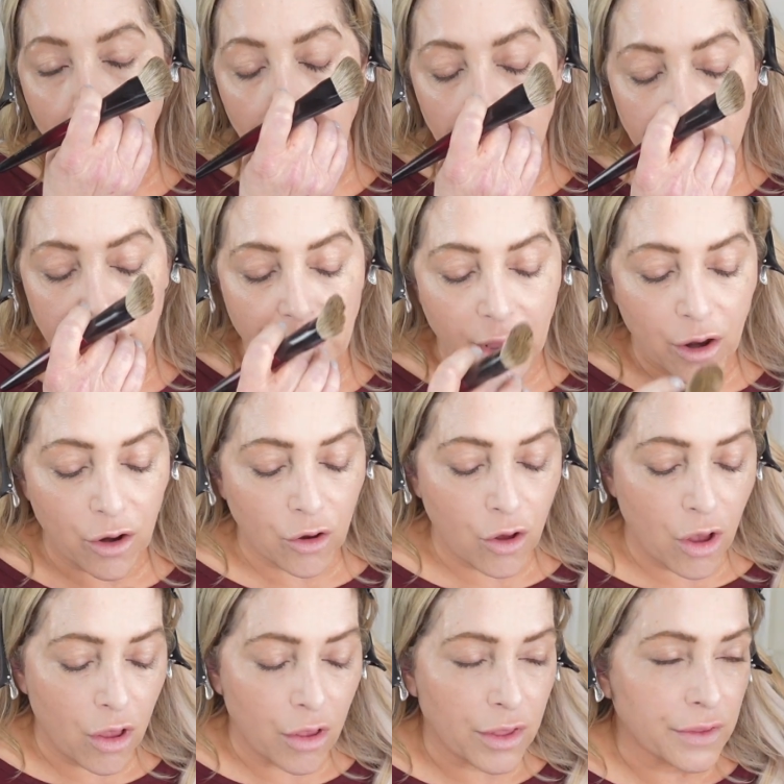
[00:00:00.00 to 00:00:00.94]
And they are
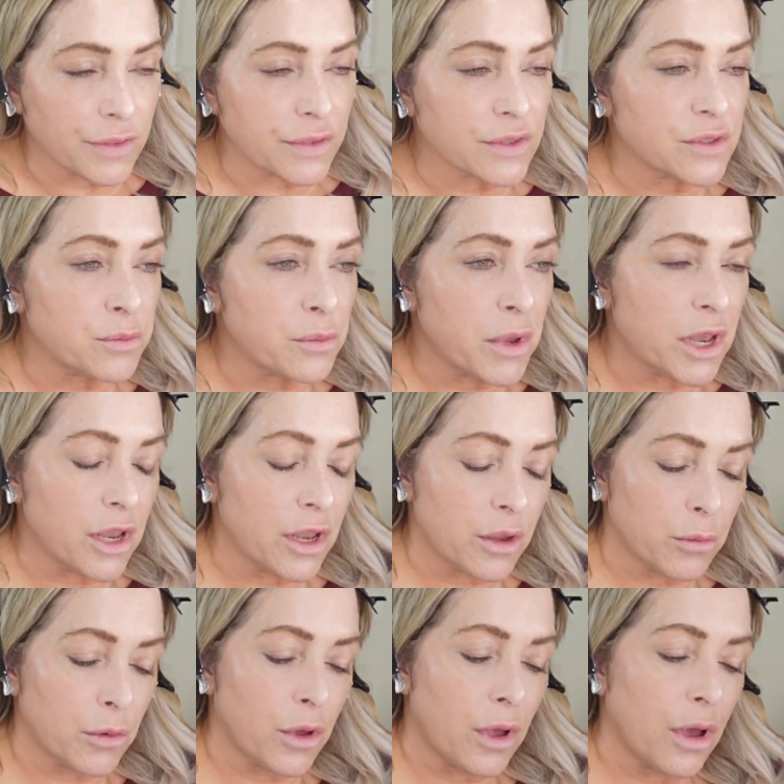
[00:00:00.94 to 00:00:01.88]
calling this
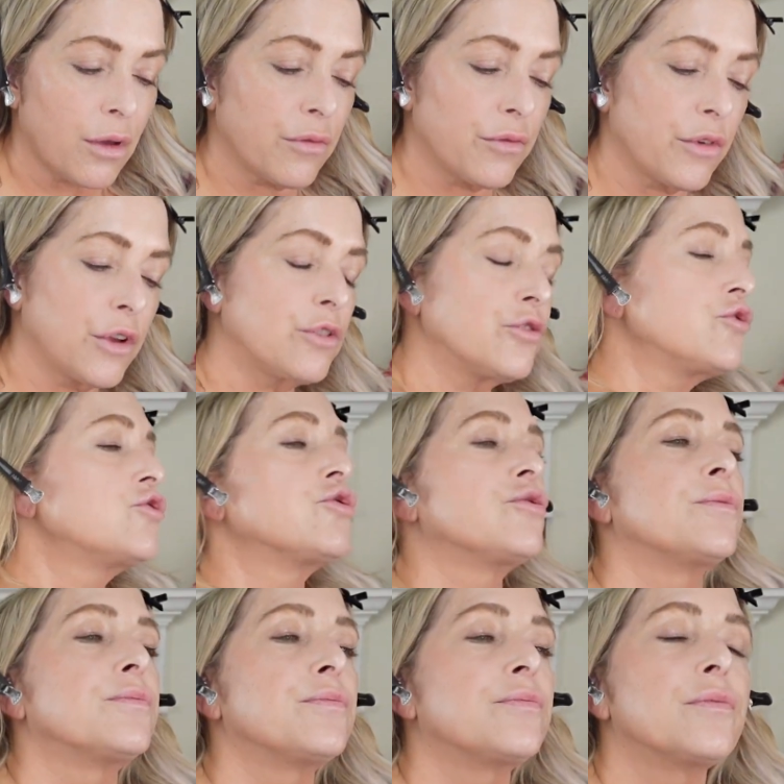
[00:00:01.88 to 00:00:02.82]
medium
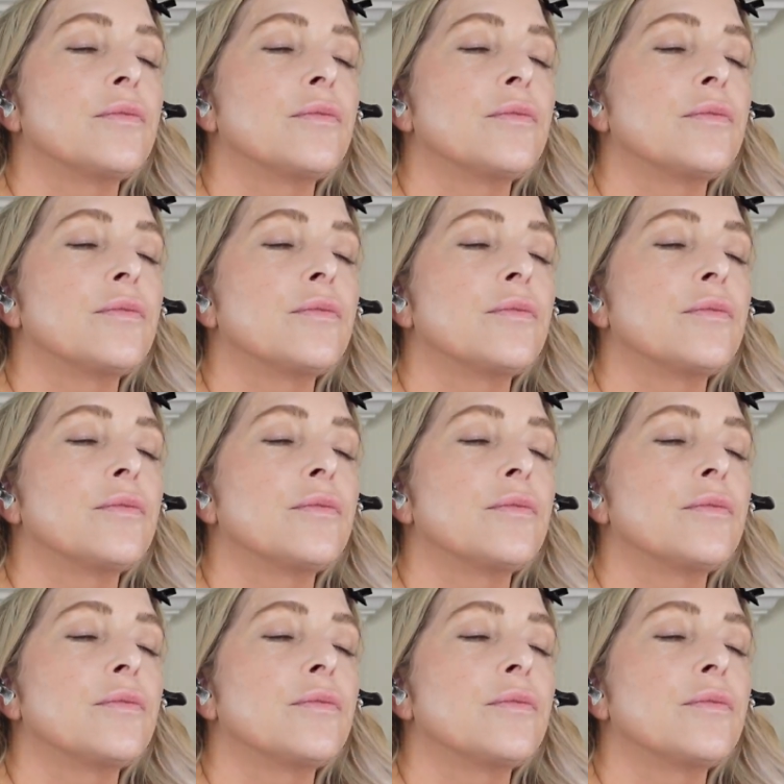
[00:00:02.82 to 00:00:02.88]
coverage.